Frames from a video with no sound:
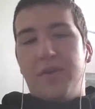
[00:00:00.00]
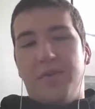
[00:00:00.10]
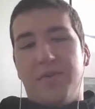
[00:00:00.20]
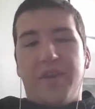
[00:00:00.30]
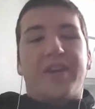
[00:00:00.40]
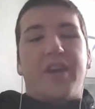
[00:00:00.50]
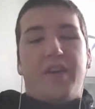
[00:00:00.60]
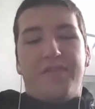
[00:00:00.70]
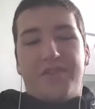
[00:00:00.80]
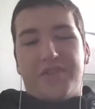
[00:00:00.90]
with that
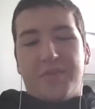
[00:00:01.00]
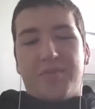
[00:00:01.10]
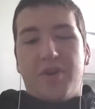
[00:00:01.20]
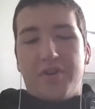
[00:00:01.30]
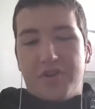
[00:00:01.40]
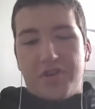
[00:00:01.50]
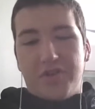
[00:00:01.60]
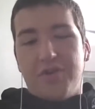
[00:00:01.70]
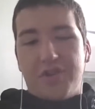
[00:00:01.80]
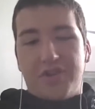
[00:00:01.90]
confidence, they're probably good
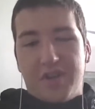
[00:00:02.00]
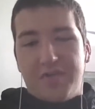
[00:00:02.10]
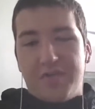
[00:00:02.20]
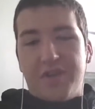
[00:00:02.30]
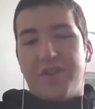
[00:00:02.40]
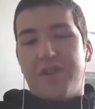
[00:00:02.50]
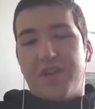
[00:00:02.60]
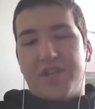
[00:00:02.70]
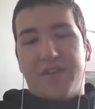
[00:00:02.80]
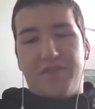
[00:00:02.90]
shooters on 10-foot. They
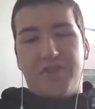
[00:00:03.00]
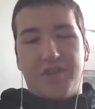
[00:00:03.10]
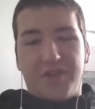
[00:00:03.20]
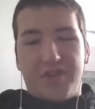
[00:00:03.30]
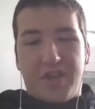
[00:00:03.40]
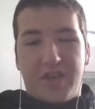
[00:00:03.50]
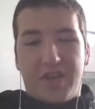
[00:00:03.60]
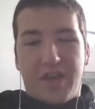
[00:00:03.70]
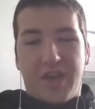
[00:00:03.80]
just haven't adjusted to 8.5.